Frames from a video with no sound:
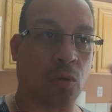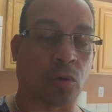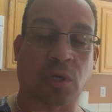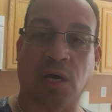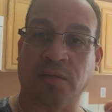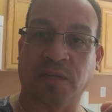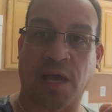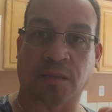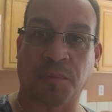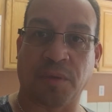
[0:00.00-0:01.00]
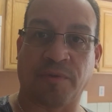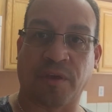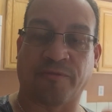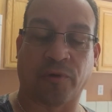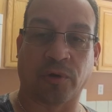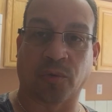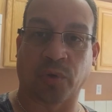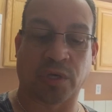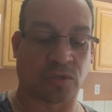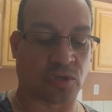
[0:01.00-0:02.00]
or contact me via phone, and
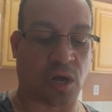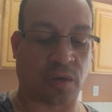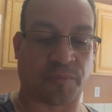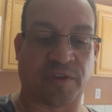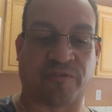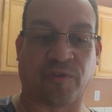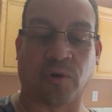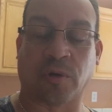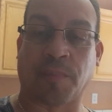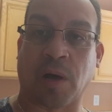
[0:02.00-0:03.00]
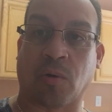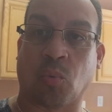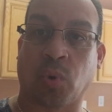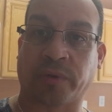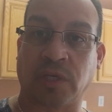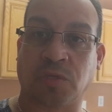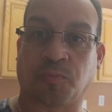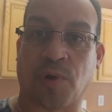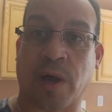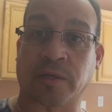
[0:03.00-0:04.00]
we can talk via phone about what these
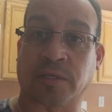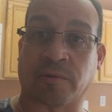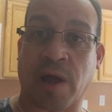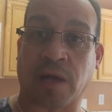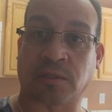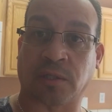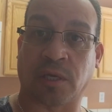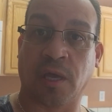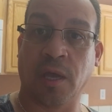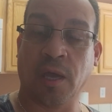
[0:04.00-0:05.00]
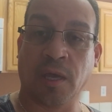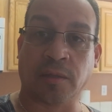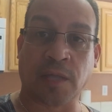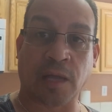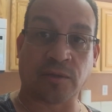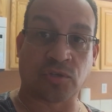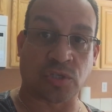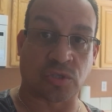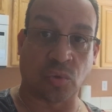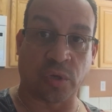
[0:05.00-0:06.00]
products are actually not
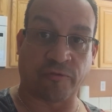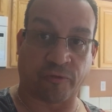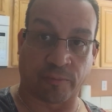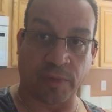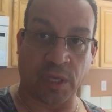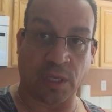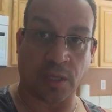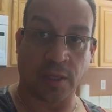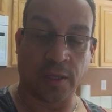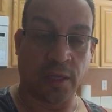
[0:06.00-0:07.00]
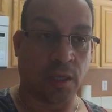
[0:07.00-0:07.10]
just doing for me,